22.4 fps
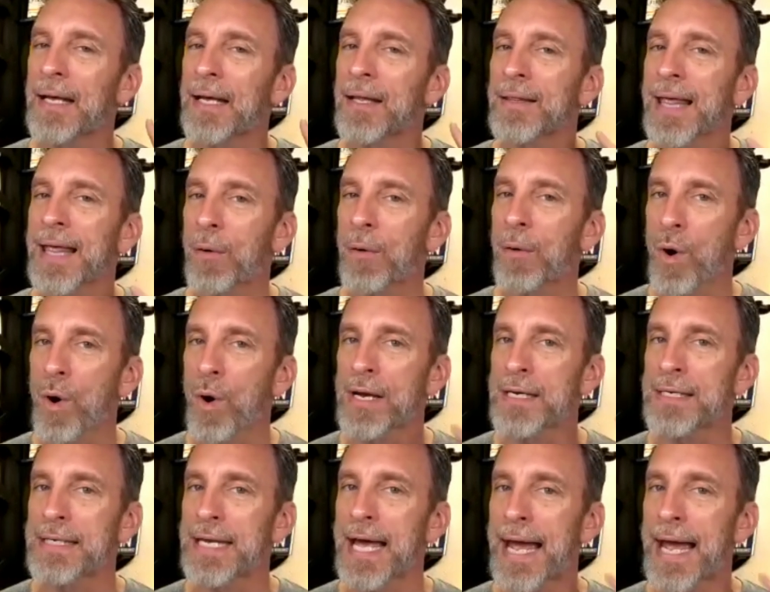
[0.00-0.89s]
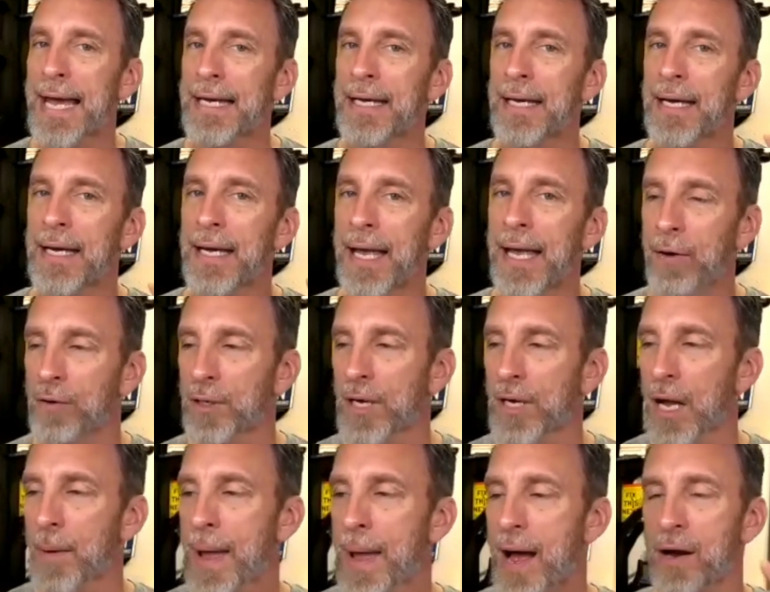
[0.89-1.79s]
that one day it would
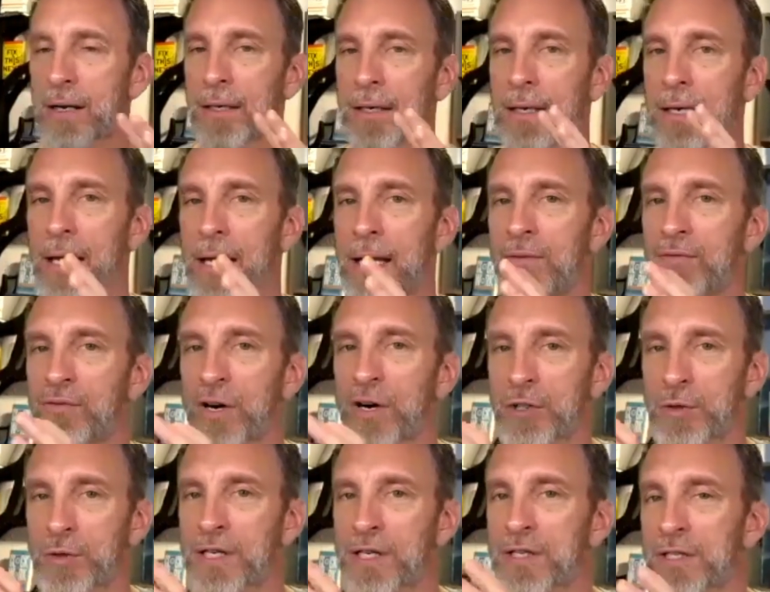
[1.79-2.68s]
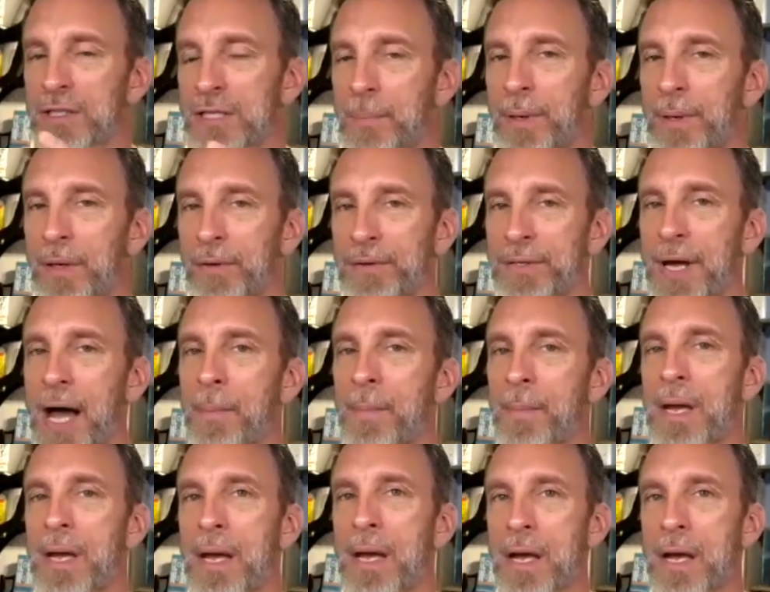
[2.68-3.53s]
come out in frustrations that built up.